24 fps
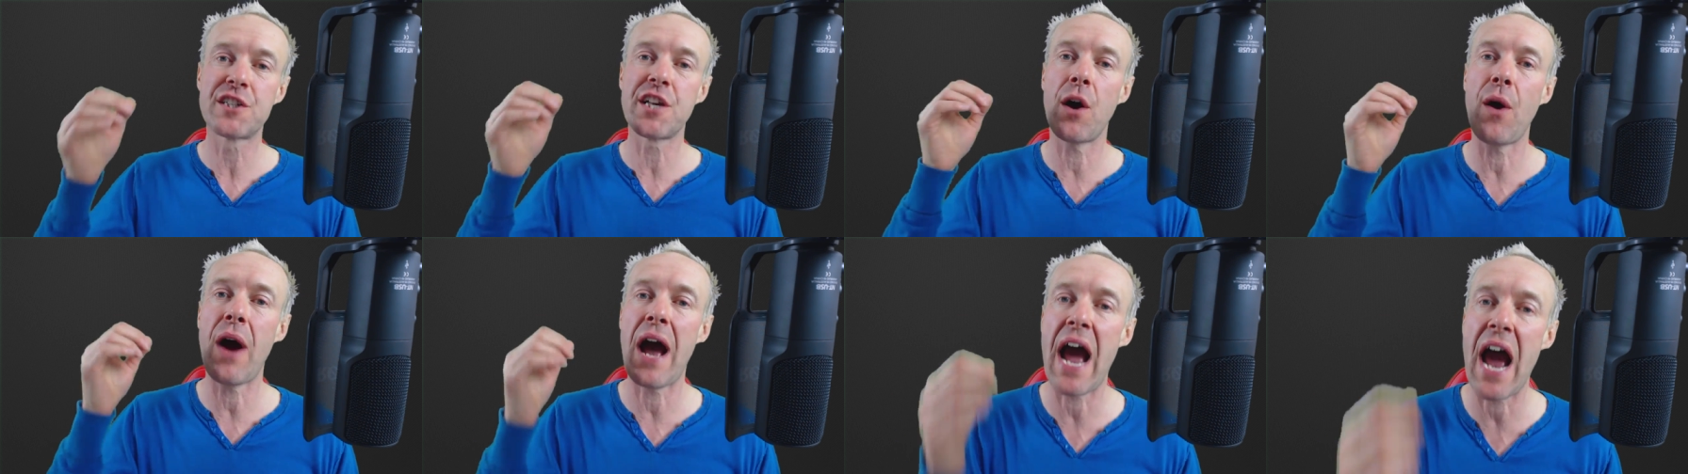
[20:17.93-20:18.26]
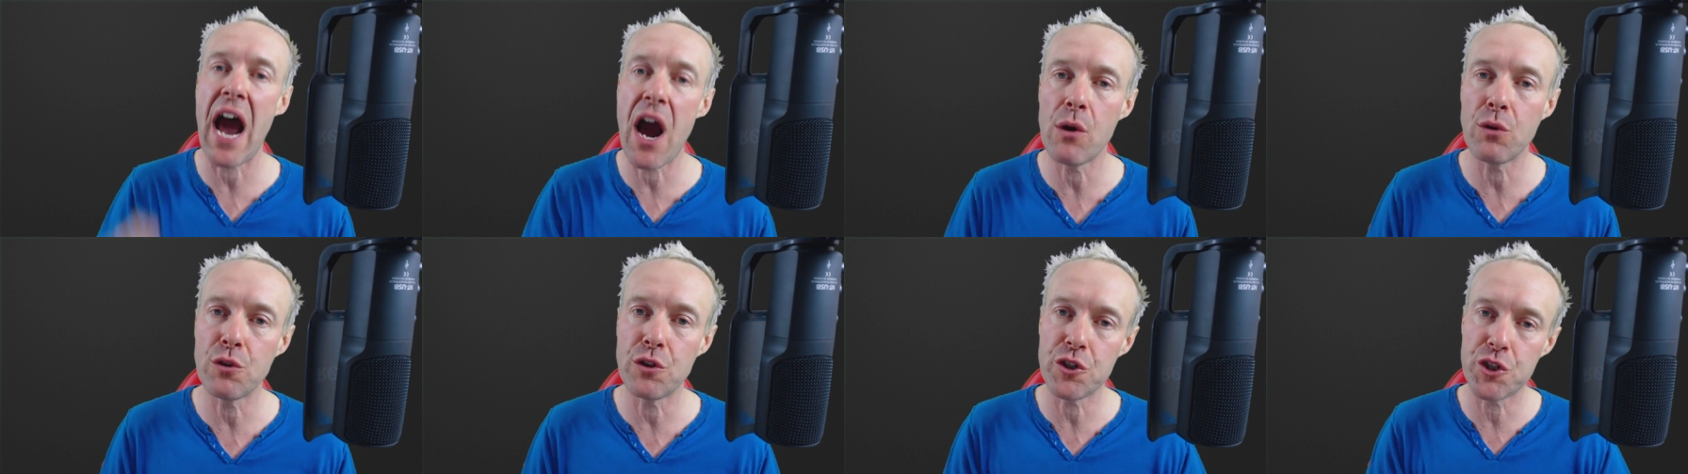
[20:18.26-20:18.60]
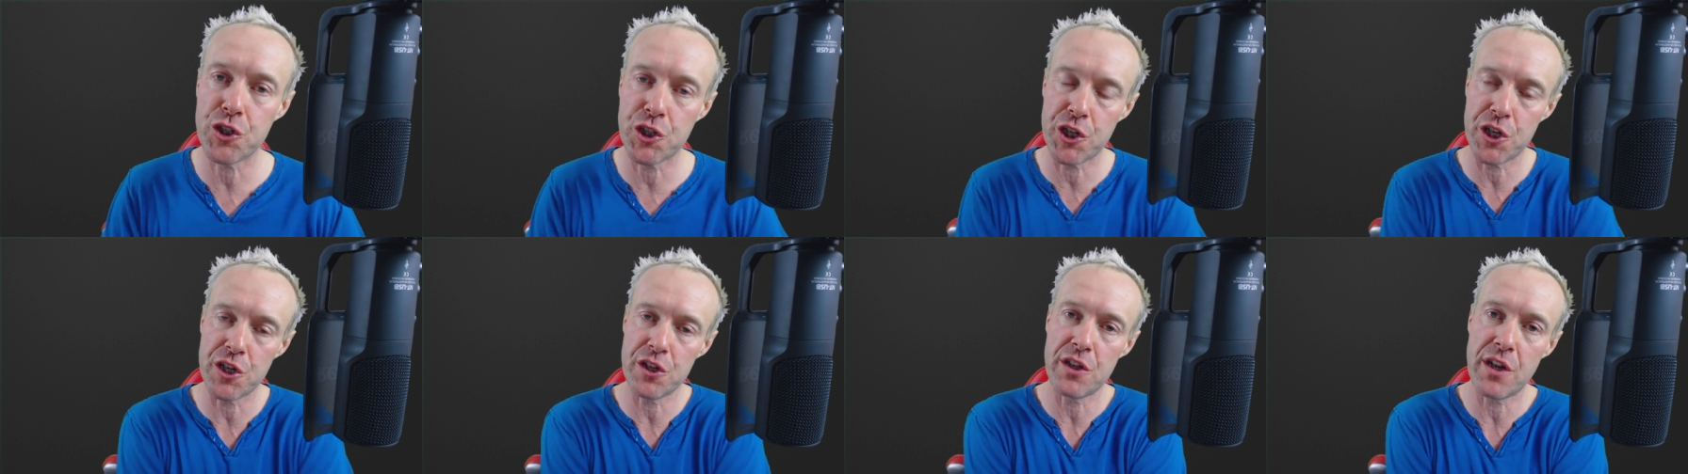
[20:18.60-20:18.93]
So, how
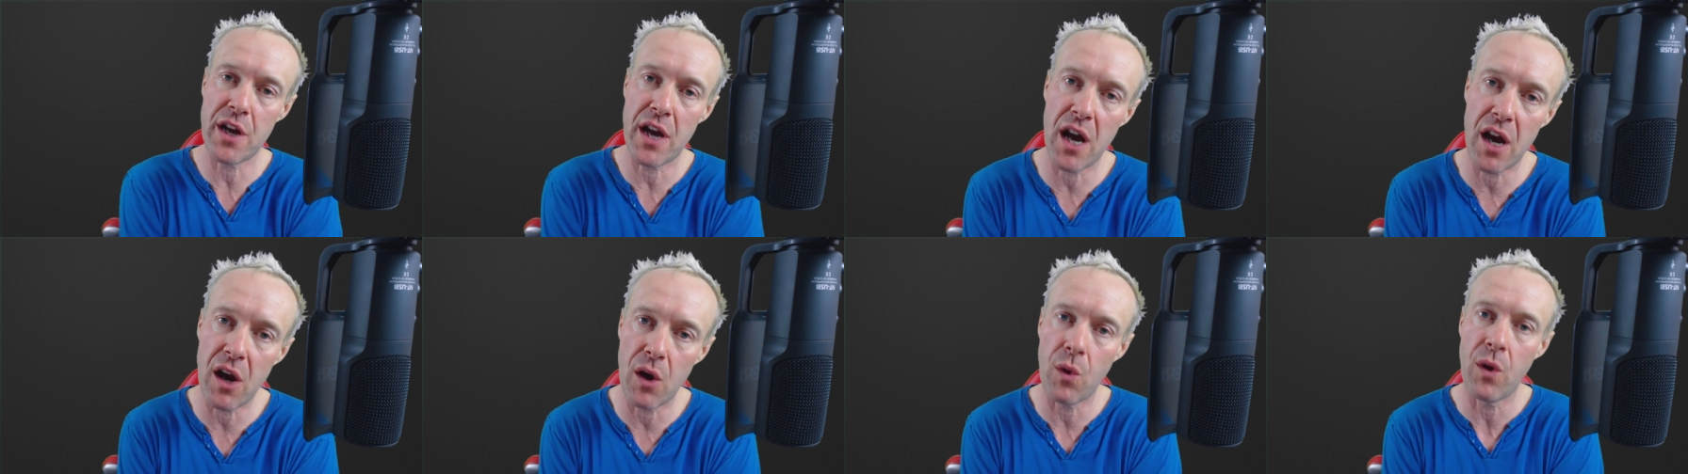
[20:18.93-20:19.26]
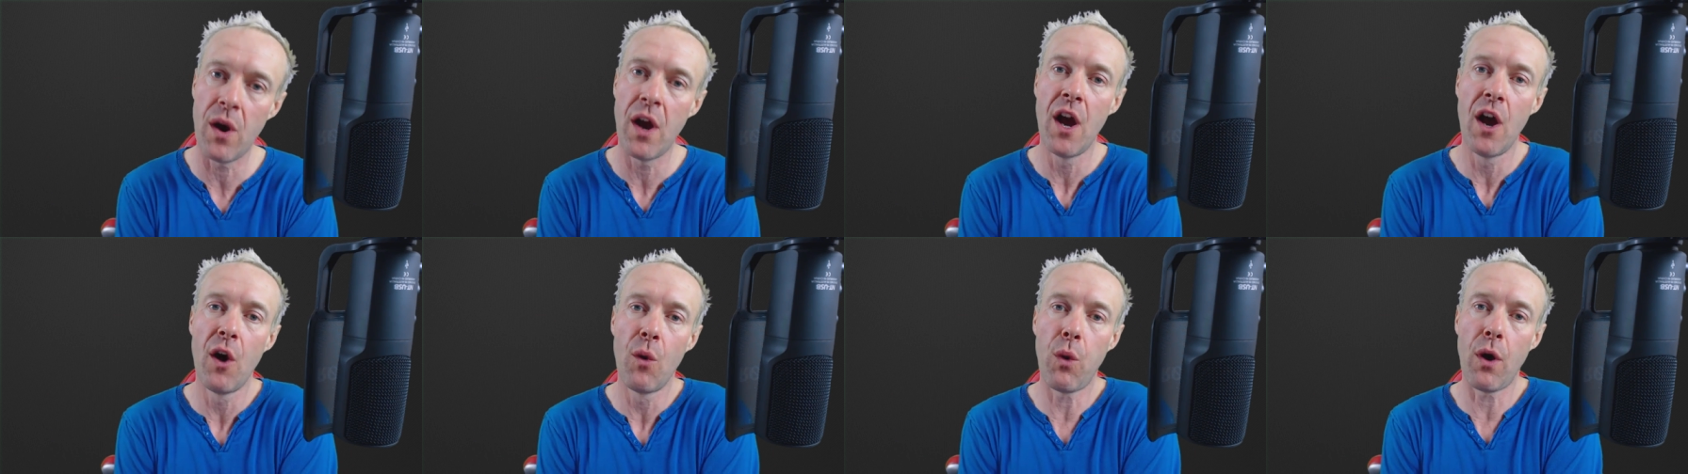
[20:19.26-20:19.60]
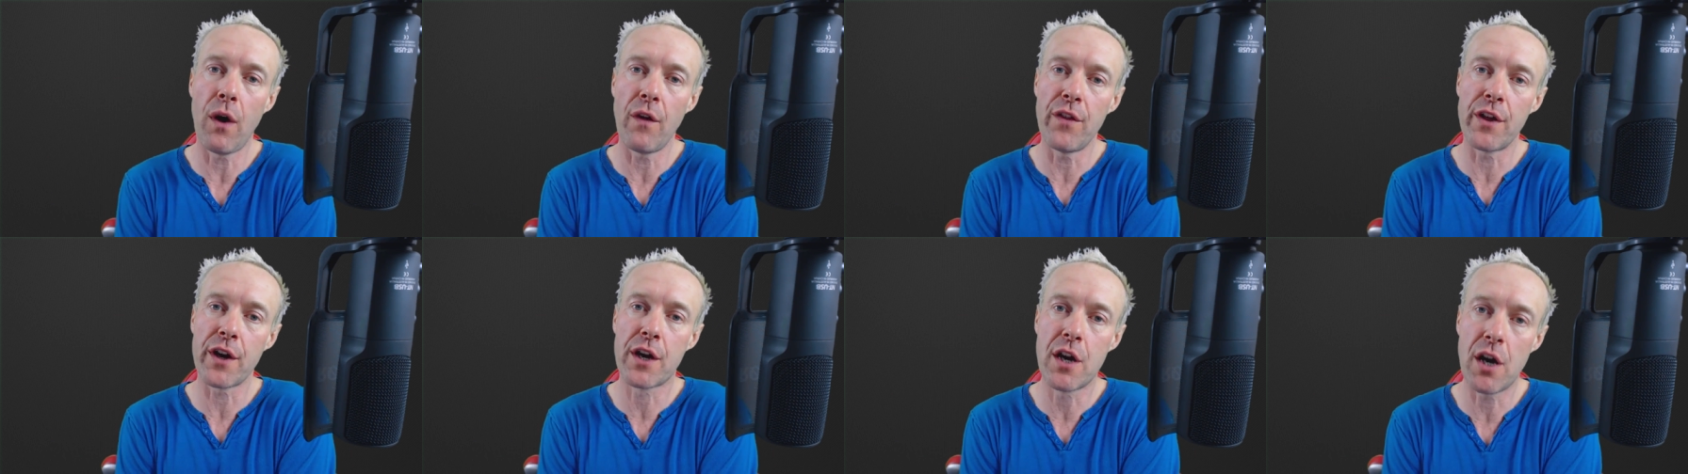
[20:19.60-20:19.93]
does she know
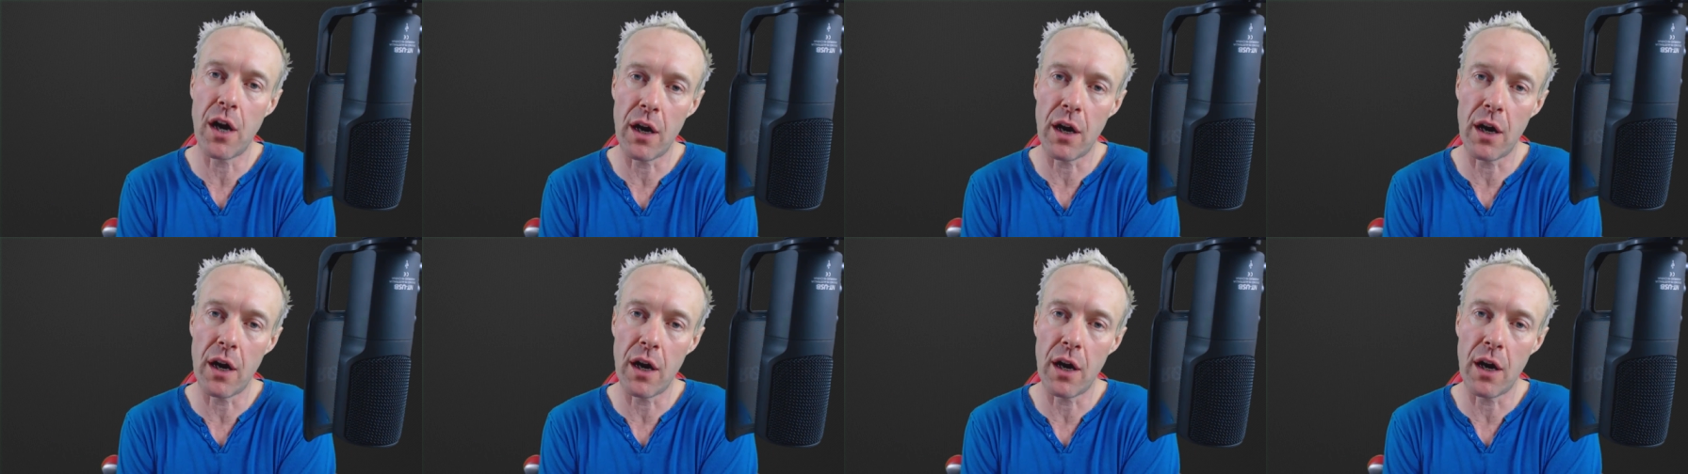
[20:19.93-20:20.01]
what